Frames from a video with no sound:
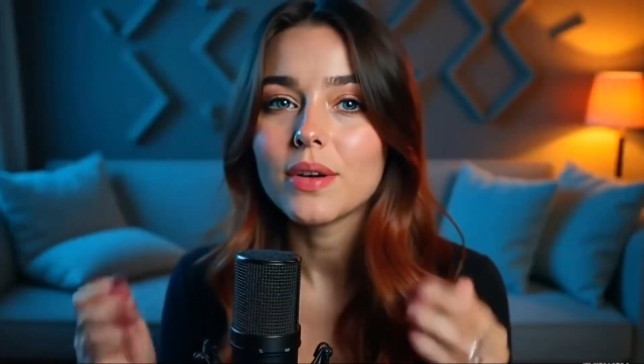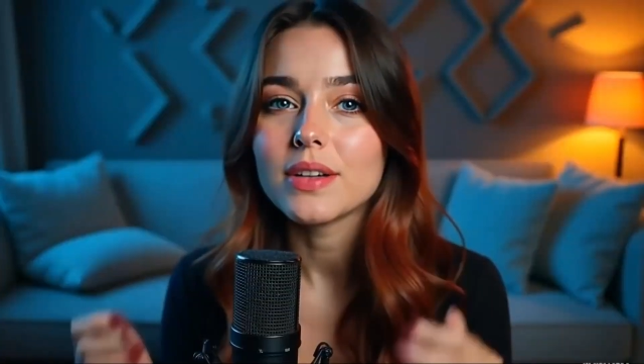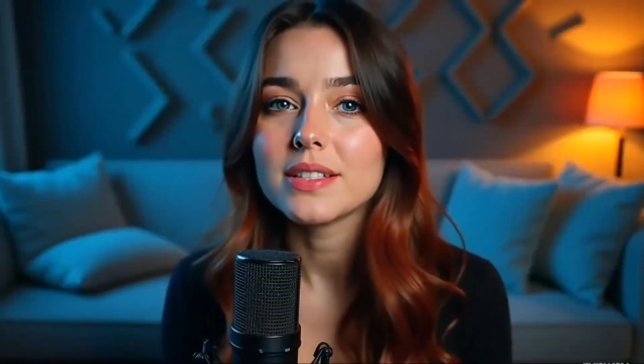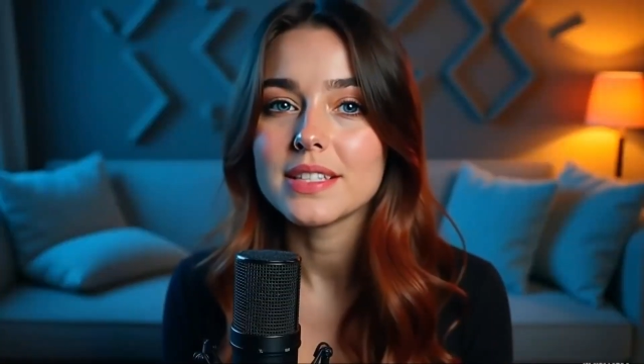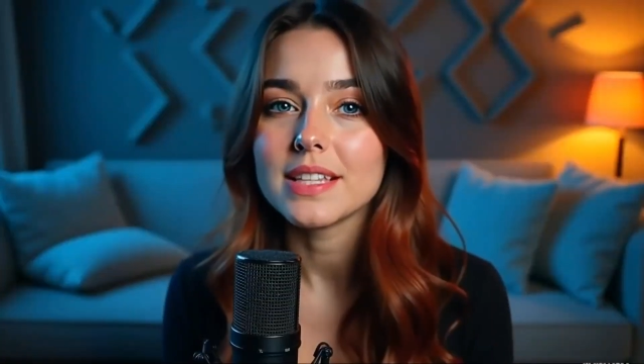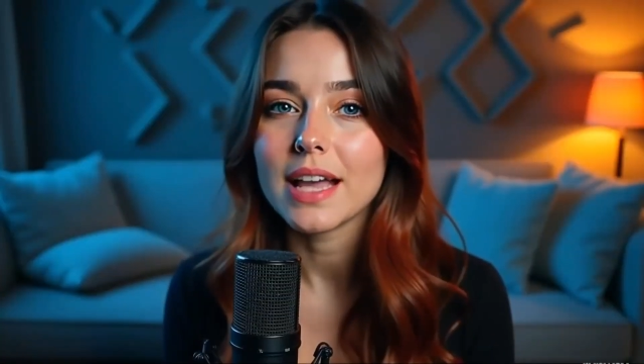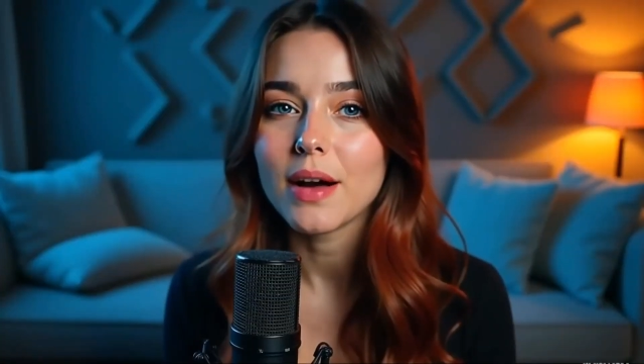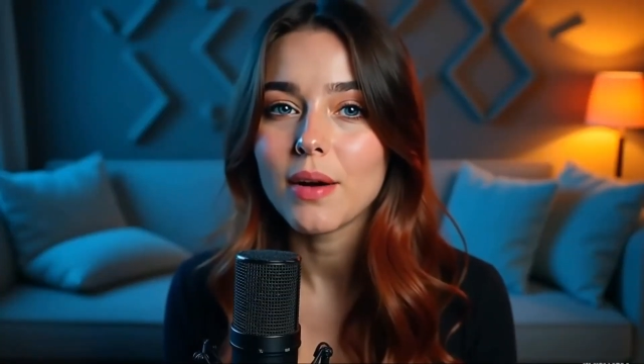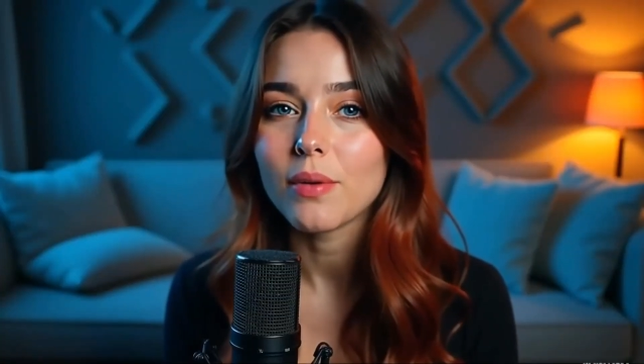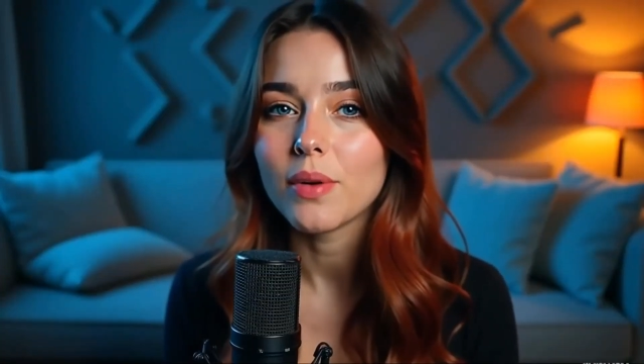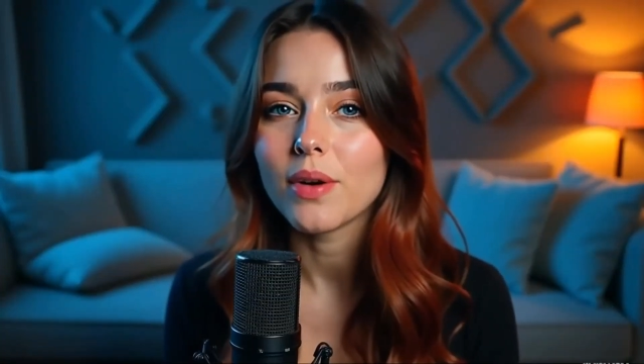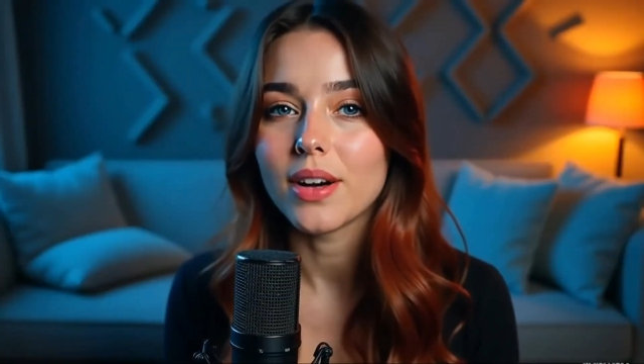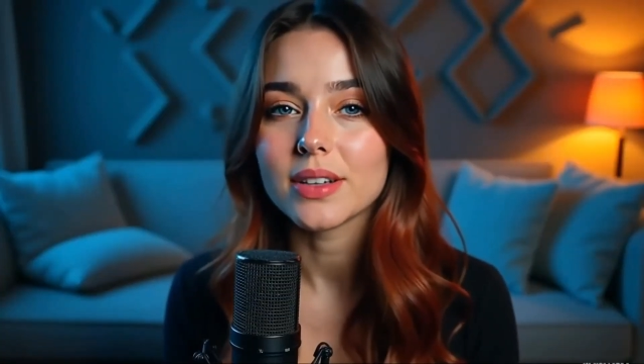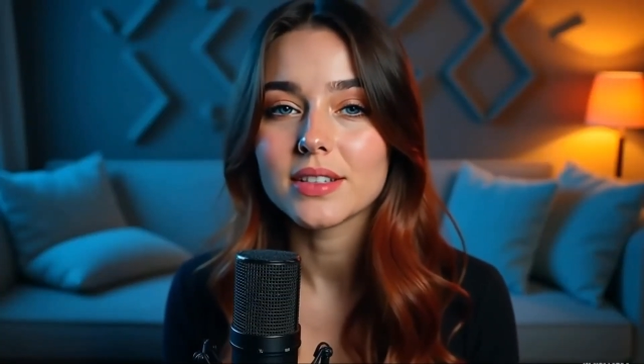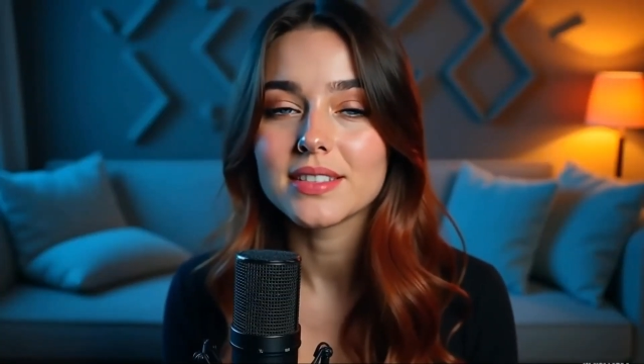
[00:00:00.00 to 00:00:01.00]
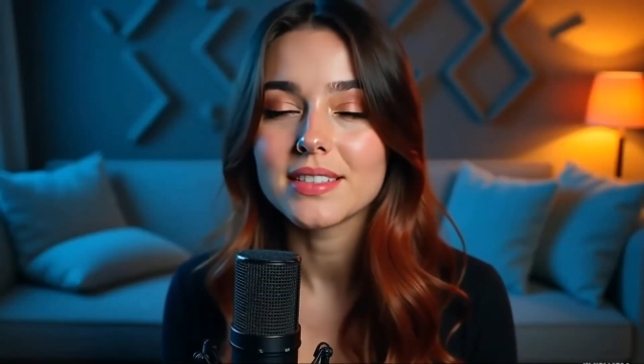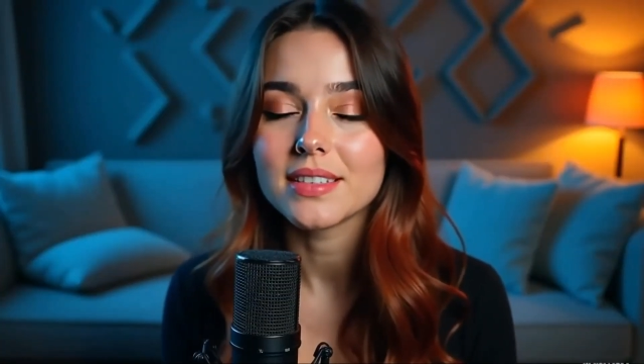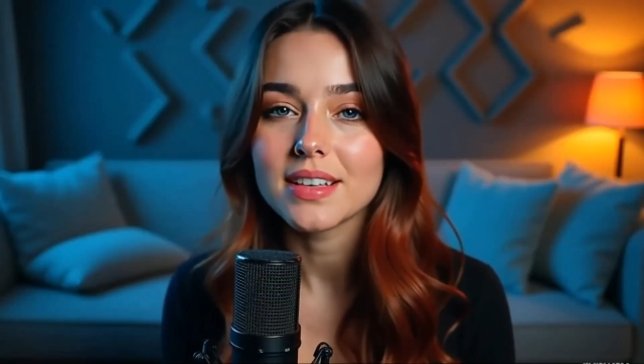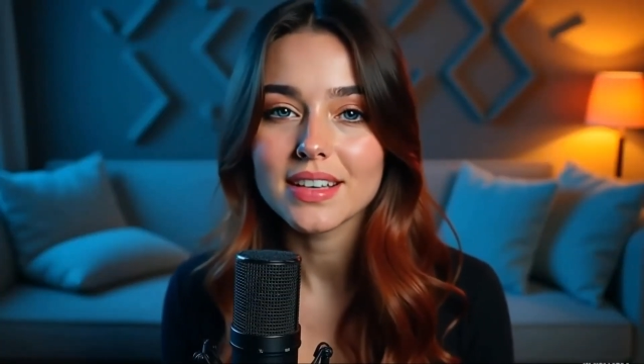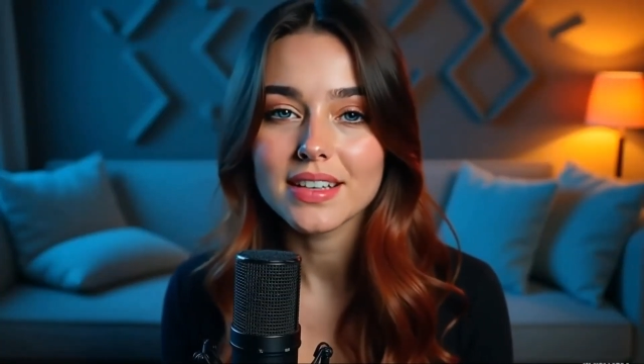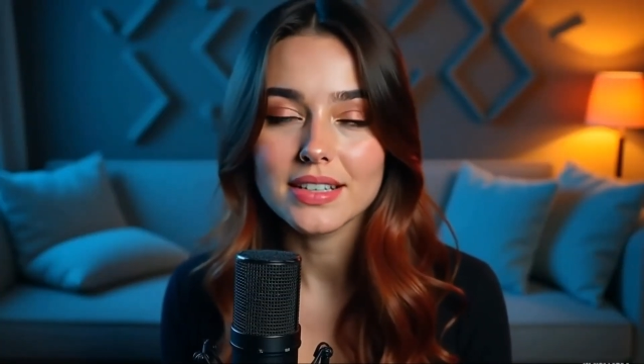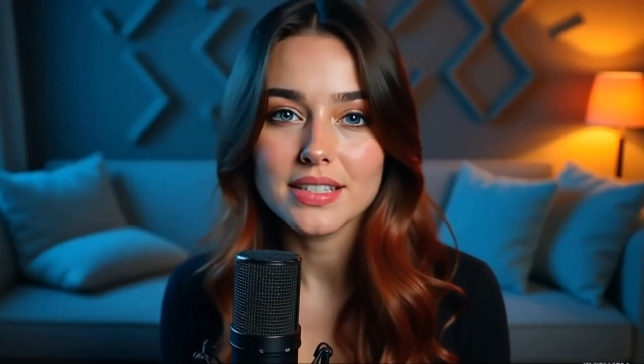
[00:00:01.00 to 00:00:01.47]
Want to see how it works?
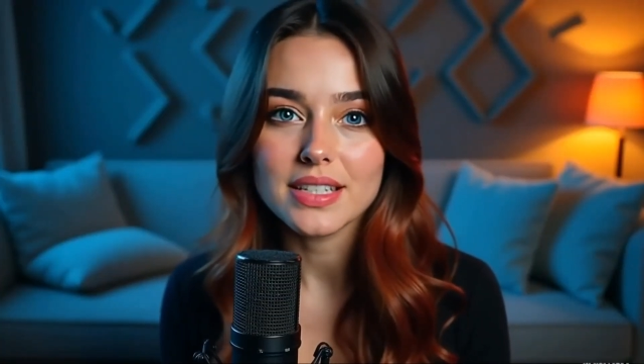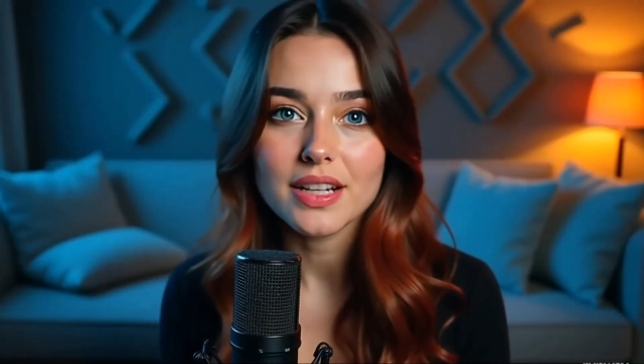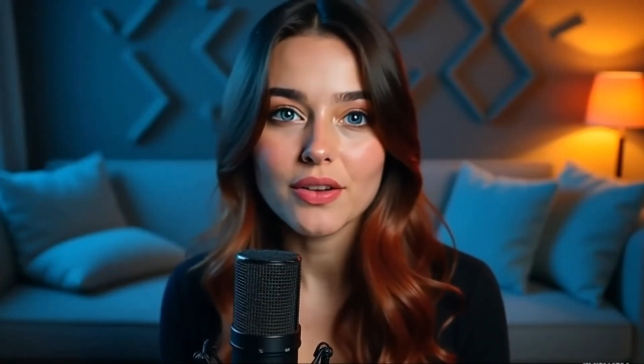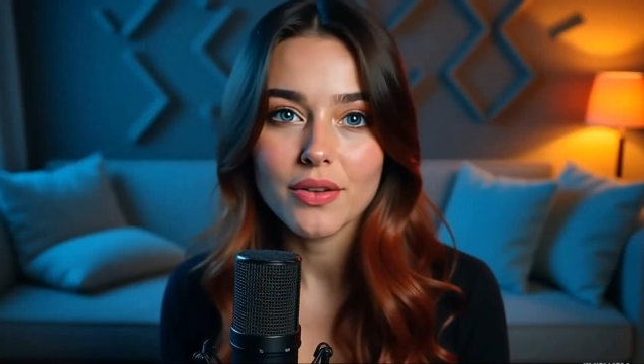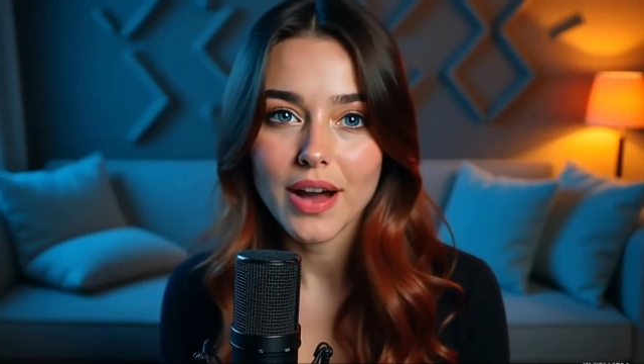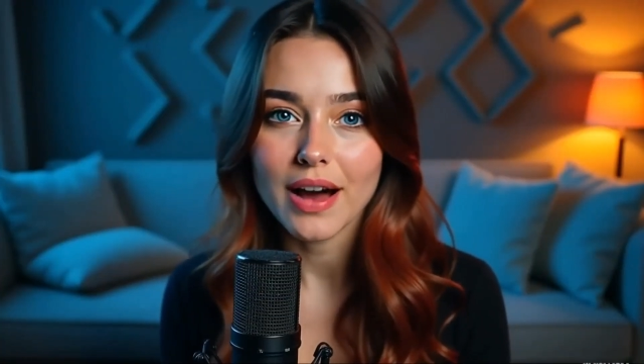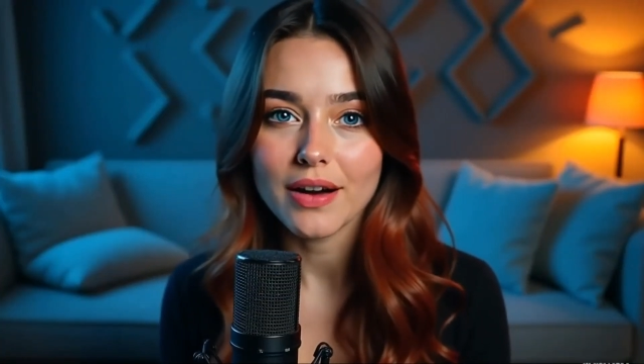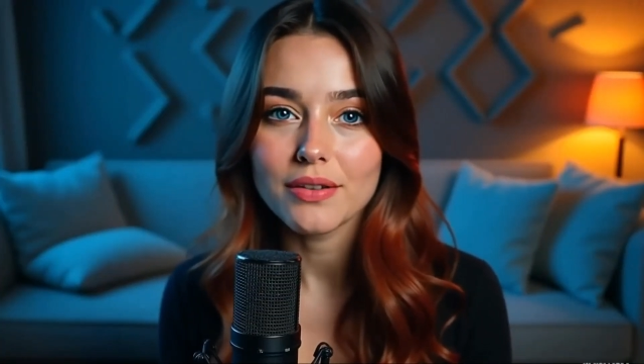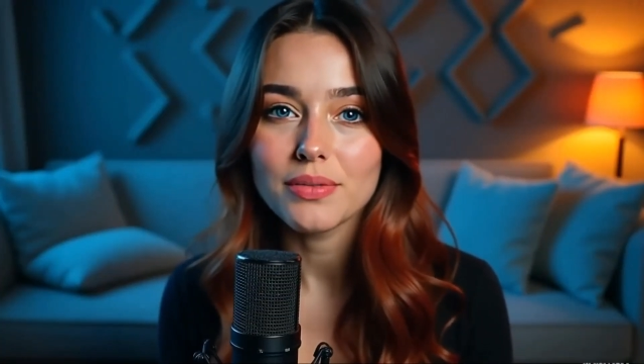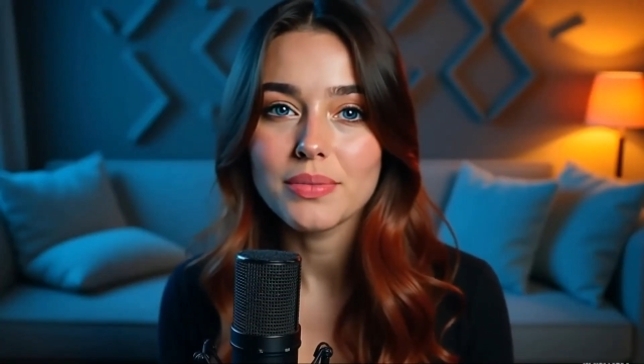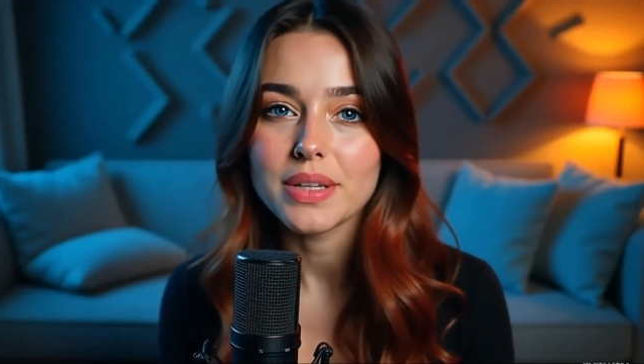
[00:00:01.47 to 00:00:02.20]
Stick around,